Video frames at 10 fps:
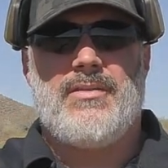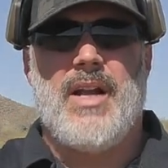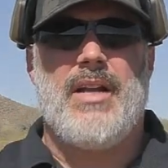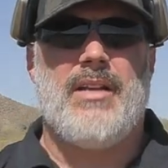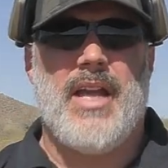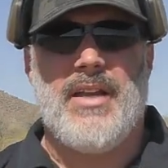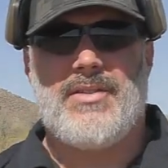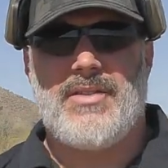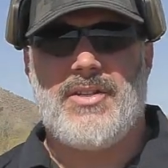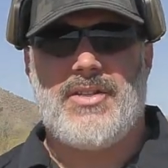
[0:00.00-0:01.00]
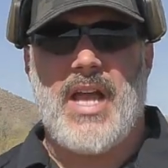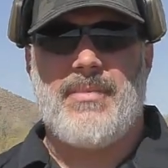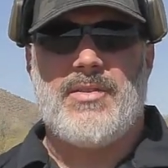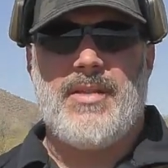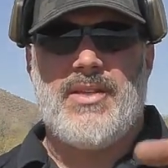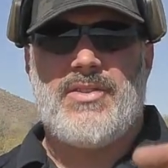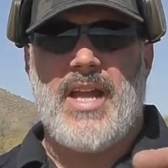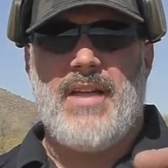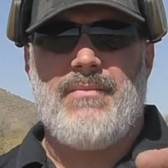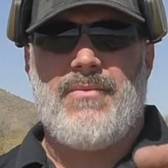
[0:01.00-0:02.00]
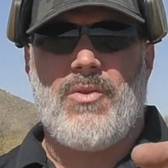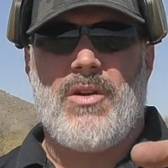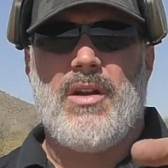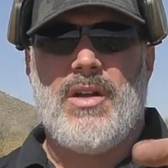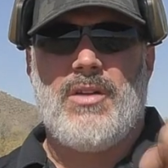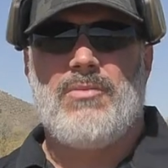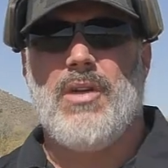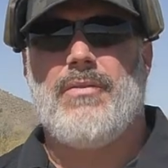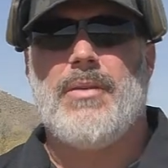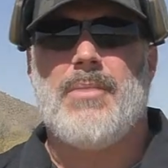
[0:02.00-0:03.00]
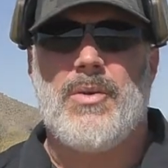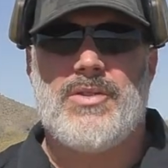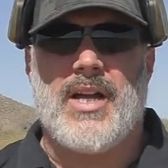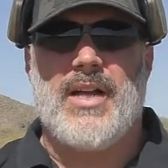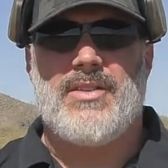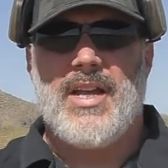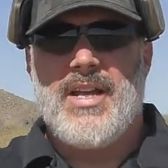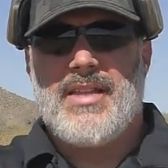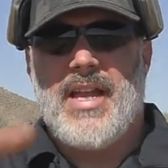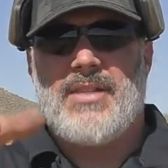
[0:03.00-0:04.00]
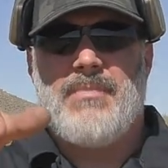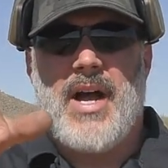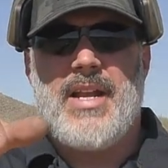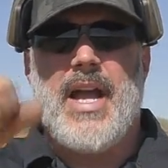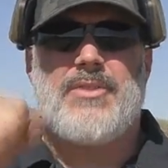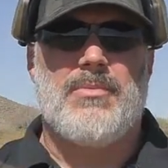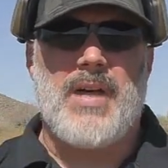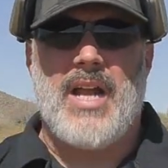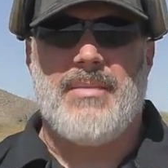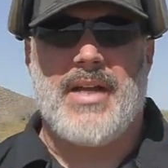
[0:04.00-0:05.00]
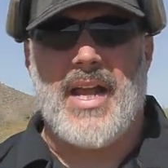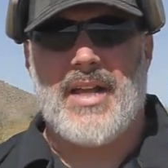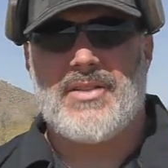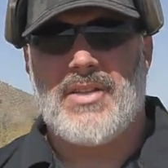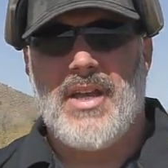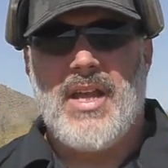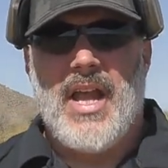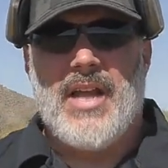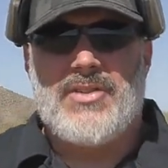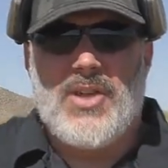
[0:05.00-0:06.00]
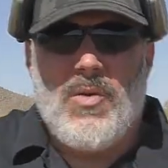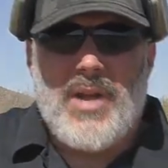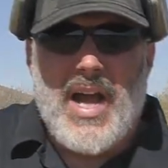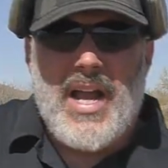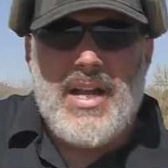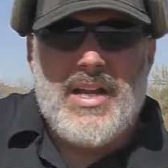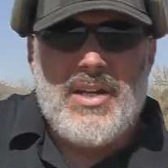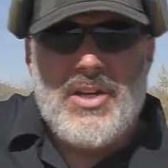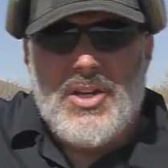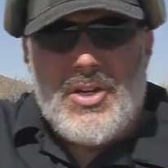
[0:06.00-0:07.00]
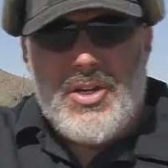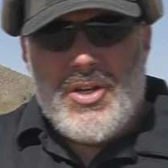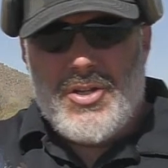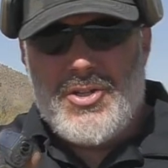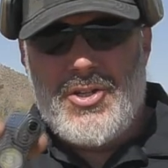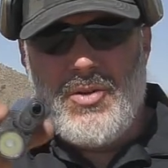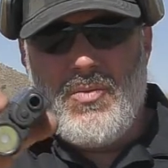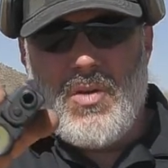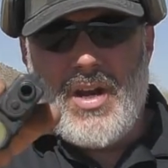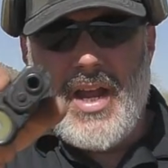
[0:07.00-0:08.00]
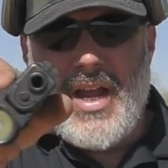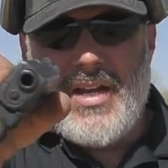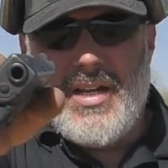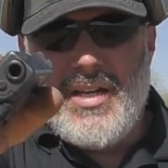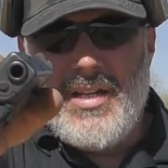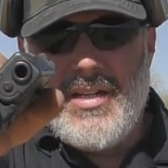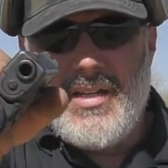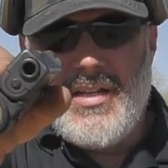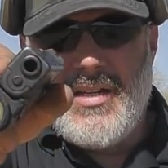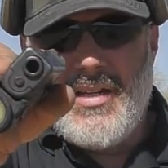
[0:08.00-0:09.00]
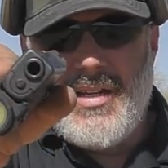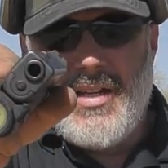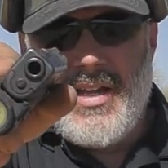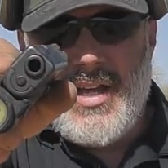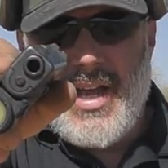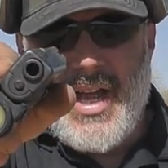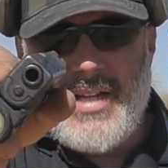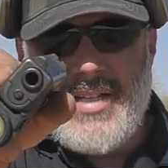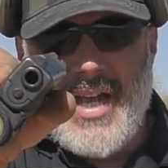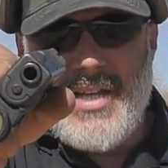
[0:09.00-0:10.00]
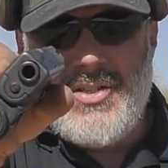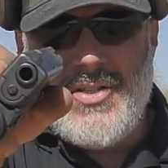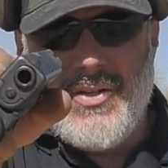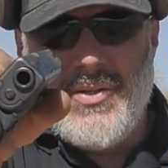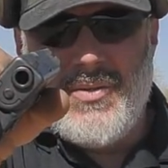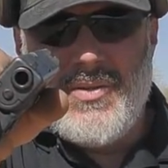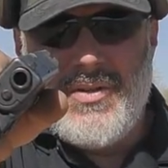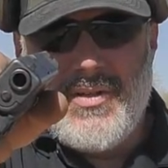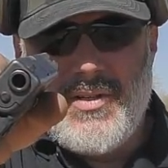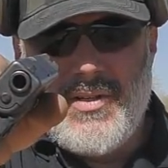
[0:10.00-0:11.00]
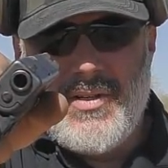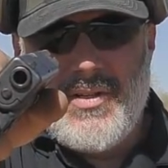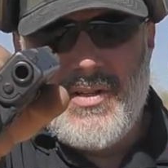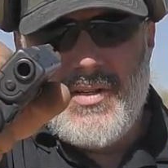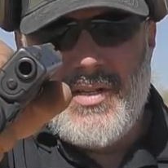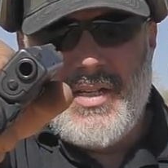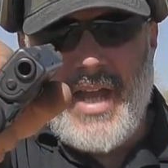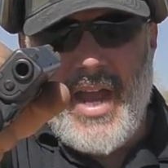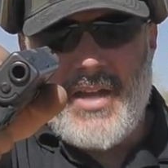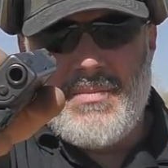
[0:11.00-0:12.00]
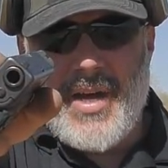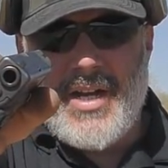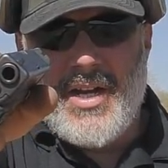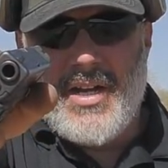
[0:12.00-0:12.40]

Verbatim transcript: right? And it just happens to be the same for roughly both sides. That is my natural body mechanics. And so when I shoot one-handed, I tend to cant my